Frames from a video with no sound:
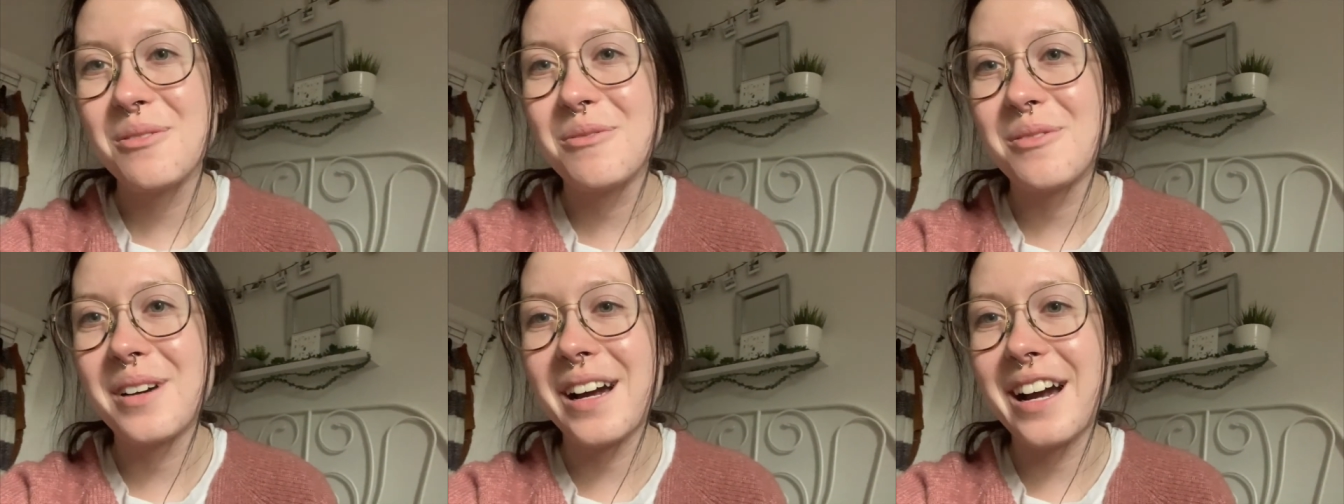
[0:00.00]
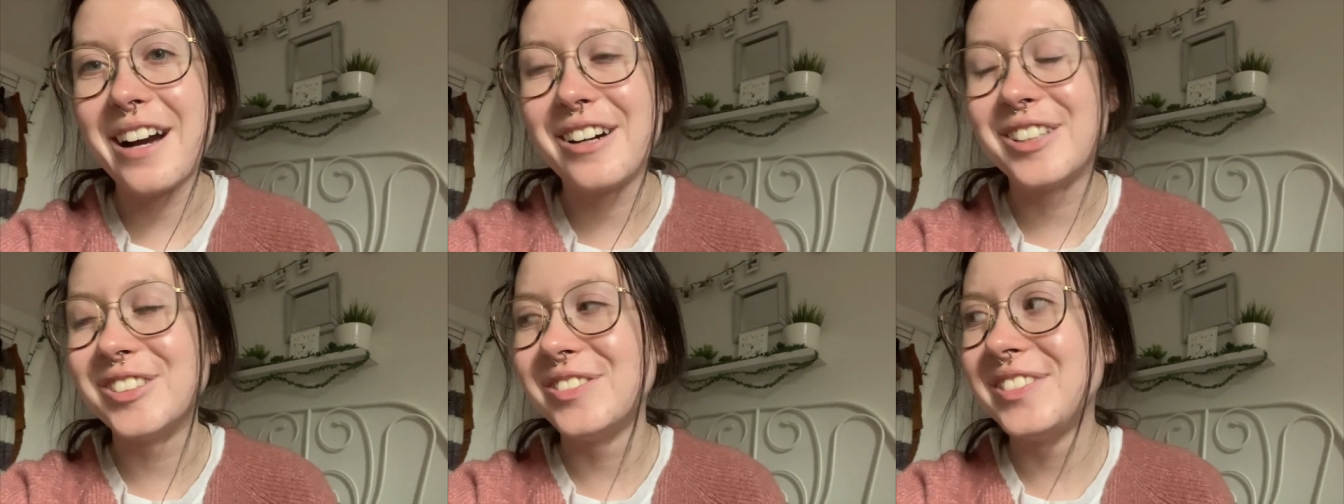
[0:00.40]
Wow,
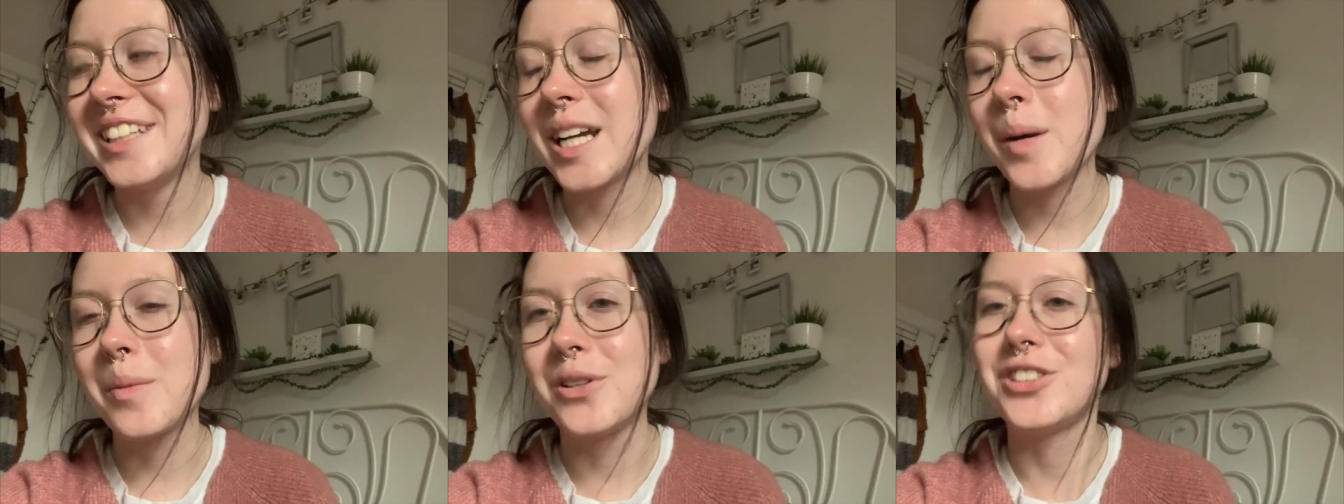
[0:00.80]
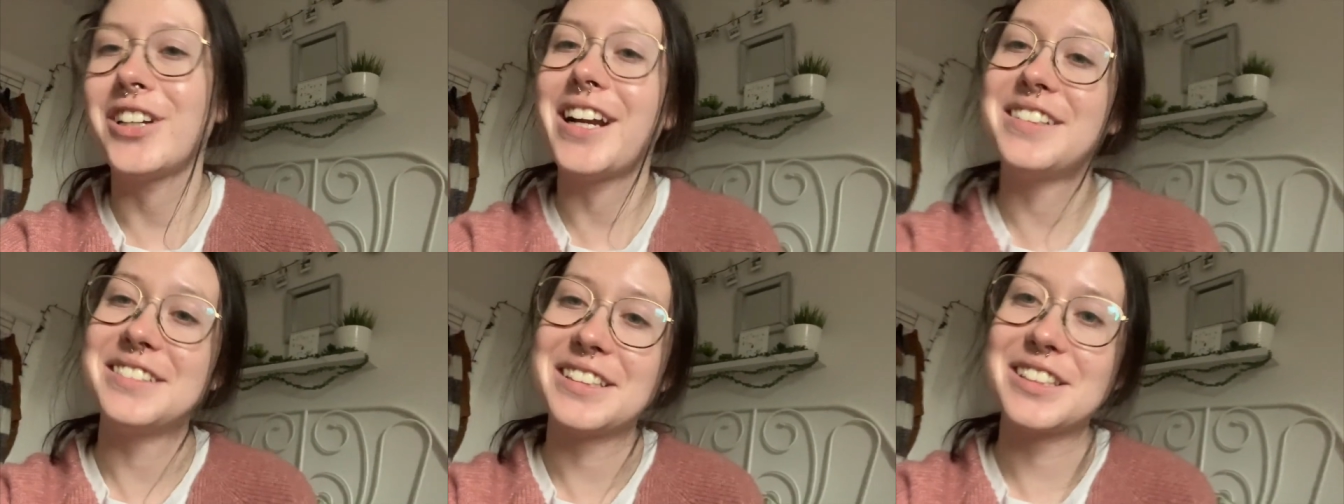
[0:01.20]
I think I'm gonna
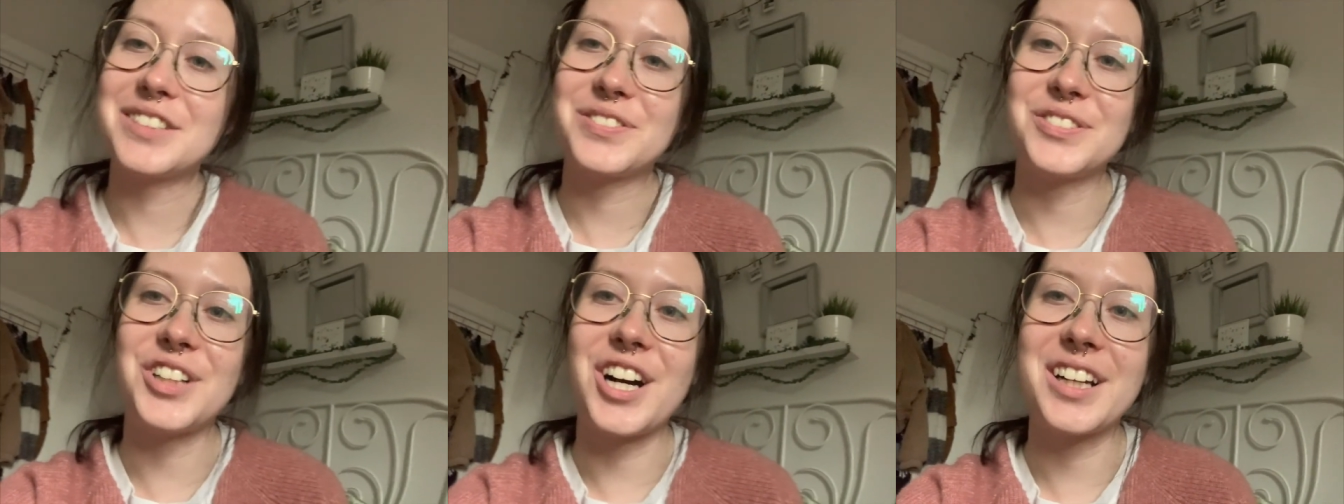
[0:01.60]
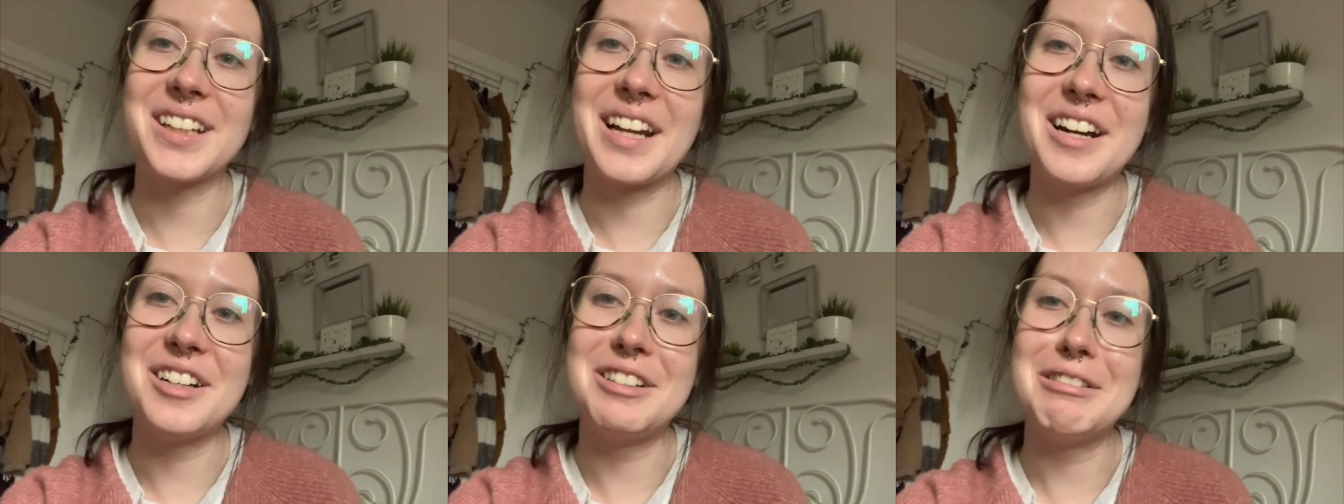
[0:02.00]
start ending this vlog
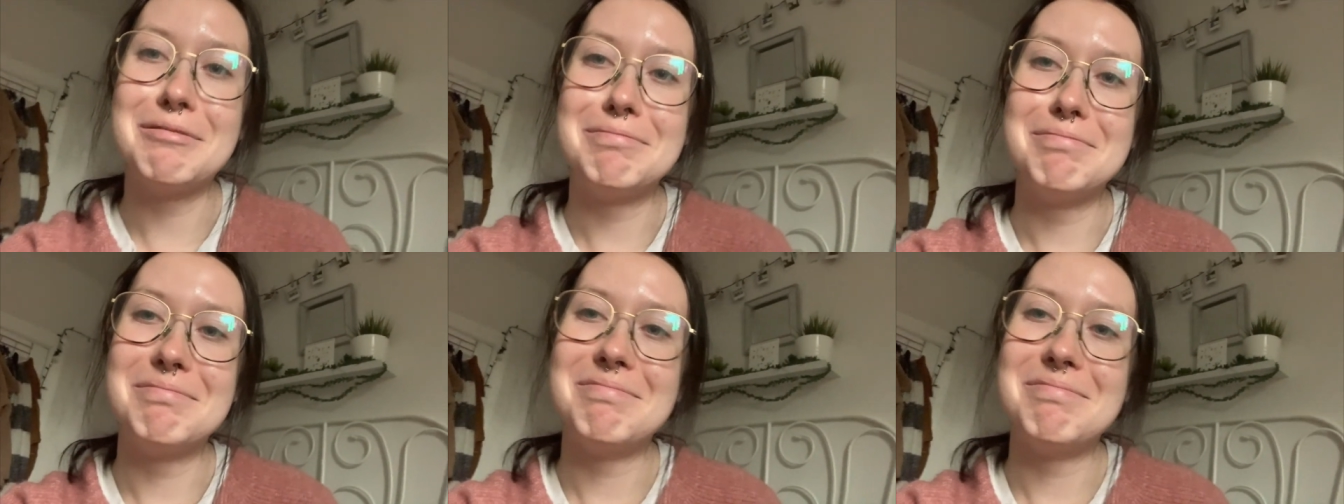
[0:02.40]
now,